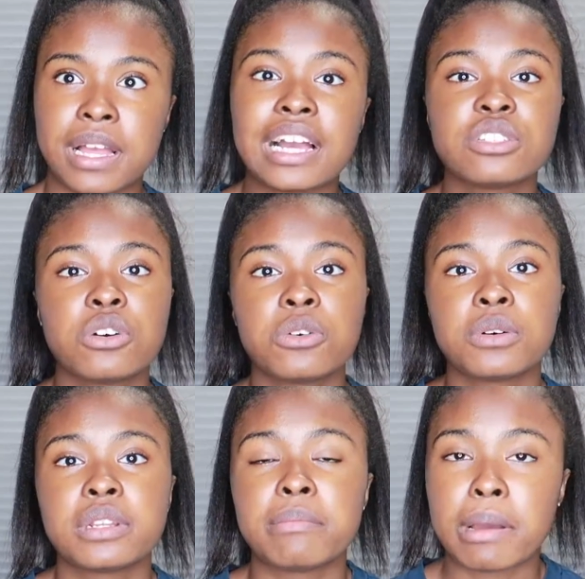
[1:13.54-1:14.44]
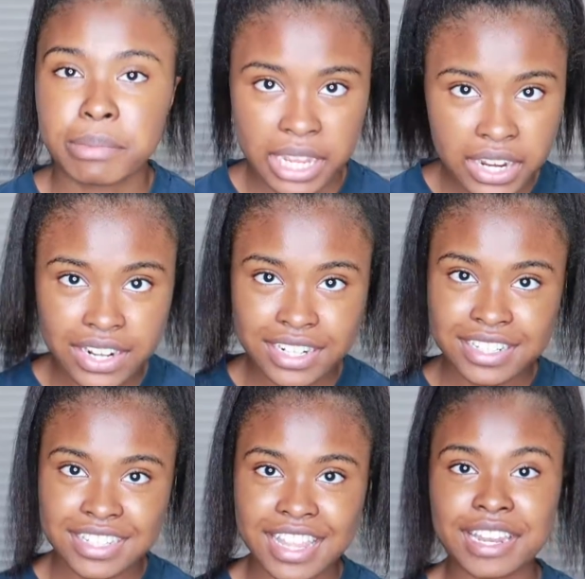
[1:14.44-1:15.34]
I told my
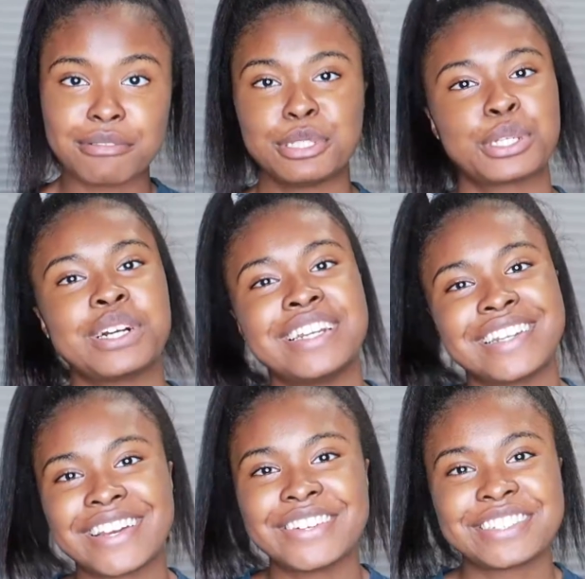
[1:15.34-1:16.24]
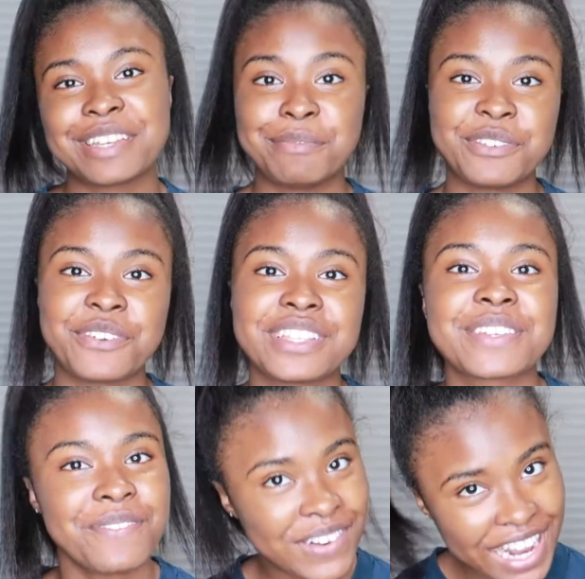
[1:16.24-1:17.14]
parents that I was going to go see a movie with
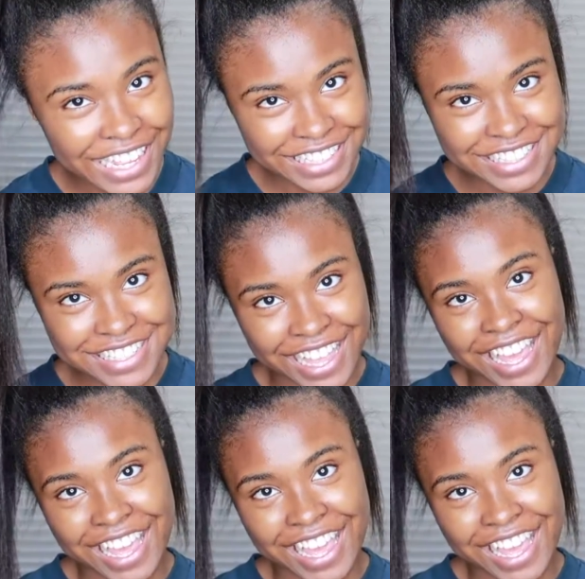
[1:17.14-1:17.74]
some friends,